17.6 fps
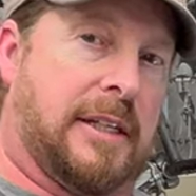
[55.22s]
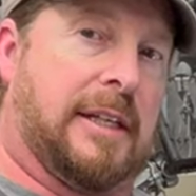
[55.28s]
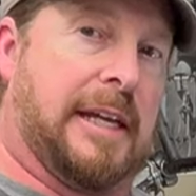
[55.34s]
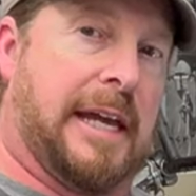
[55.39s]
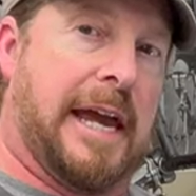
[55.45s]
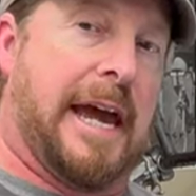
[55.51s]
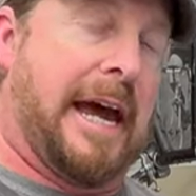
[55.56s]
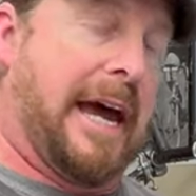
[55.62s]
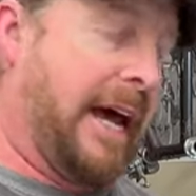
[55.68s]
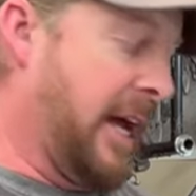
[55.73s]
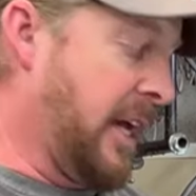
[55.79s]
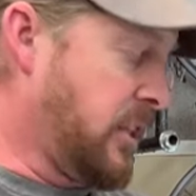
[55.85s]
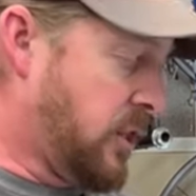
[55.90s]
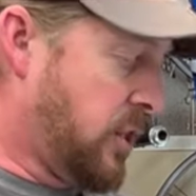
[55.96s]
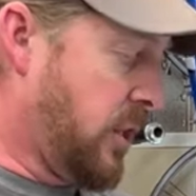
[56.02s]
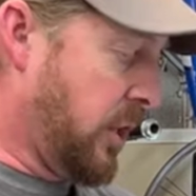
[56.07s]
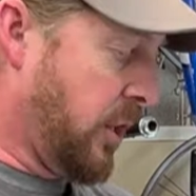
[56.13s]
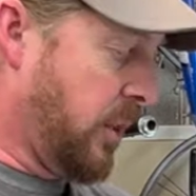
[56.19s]
Yeah,
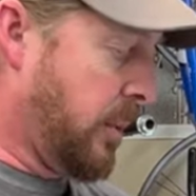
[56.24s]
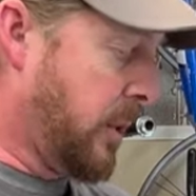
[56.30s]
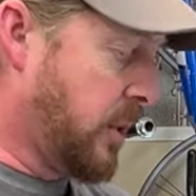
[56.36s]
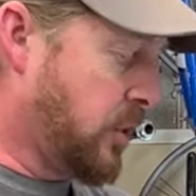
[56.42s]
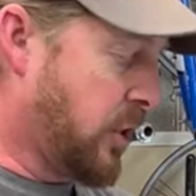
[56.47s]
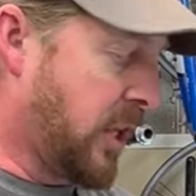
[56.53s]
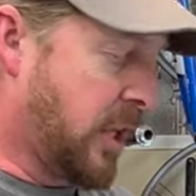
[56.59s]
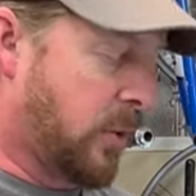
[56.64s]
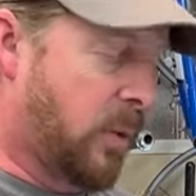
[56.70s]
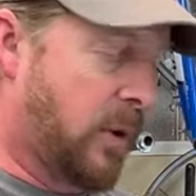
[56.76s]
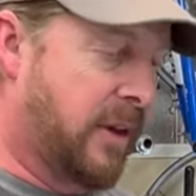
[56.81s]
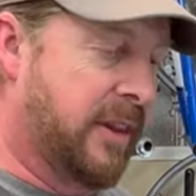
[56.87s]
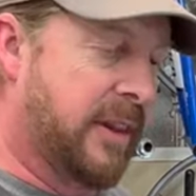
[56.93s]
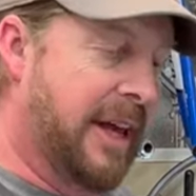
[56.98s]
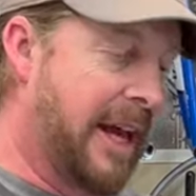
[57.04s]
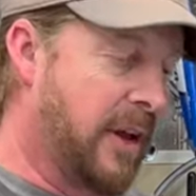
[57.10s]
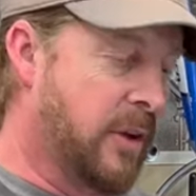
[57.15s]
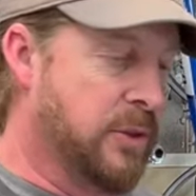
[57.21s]
aluminum Trek
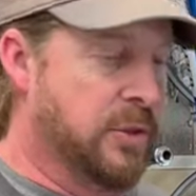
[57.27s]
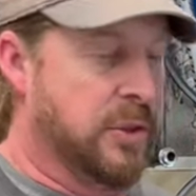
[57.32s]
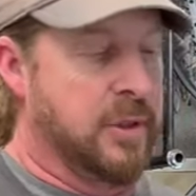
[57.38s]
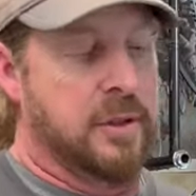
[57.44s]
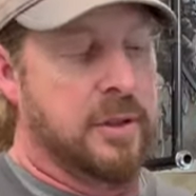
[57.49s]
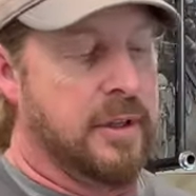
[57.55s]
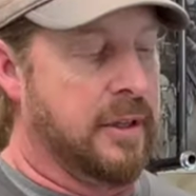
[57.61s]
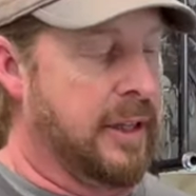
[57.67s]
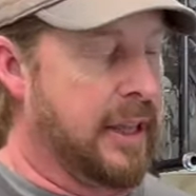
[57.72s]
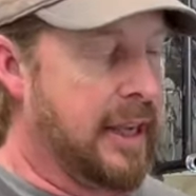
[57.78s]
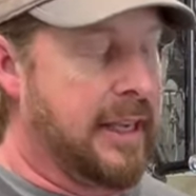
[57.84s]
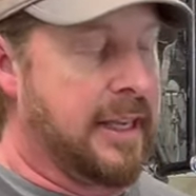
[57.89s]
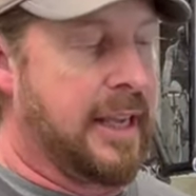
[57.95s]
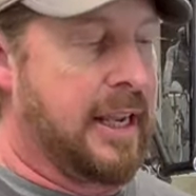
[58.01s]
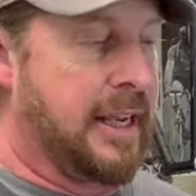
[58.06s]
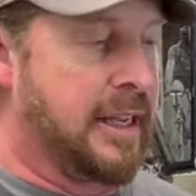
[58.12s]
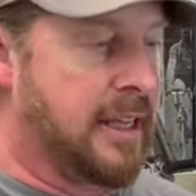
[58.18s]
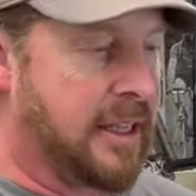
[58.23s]
1000, late
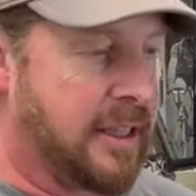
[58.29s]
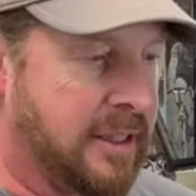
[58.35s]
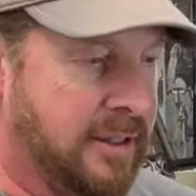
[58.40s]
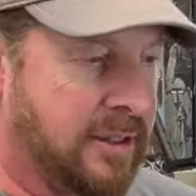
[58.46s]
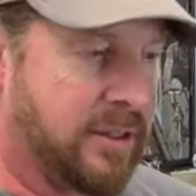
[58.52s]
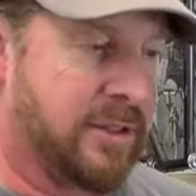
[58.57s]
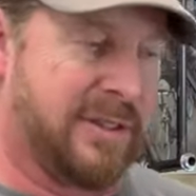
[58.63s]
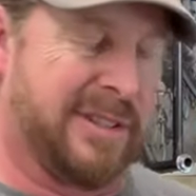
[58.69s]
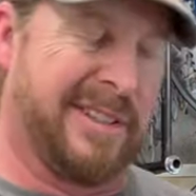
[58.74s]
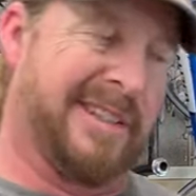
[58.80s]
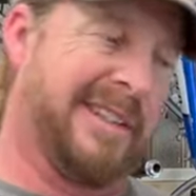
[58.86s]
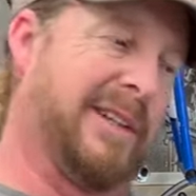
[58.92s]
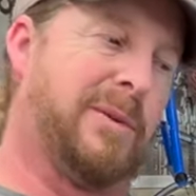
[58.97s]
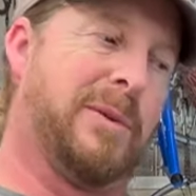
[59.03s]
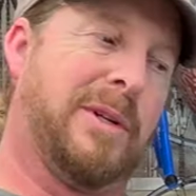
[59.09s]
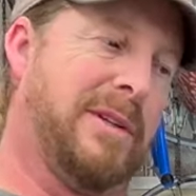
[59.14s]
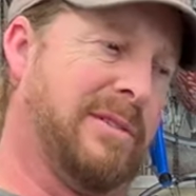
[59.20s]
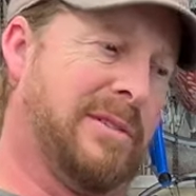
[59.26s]
80s, I
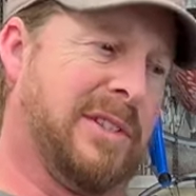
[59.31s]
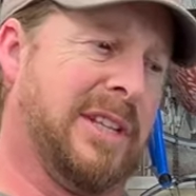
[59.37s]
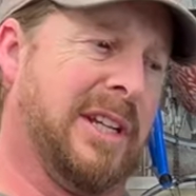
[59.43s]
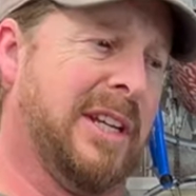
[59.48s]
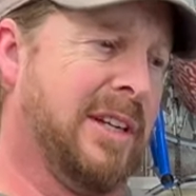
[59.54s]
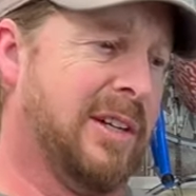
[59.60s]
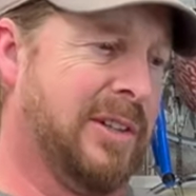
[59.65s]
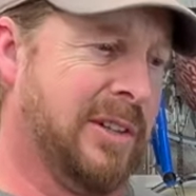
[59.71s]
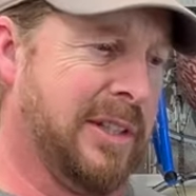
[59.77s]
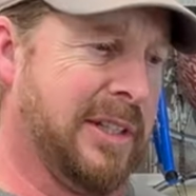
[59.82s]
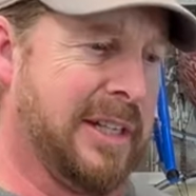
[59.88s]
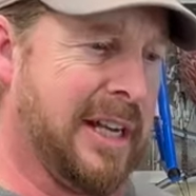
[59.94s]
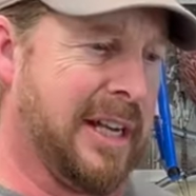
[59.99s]
won't even say early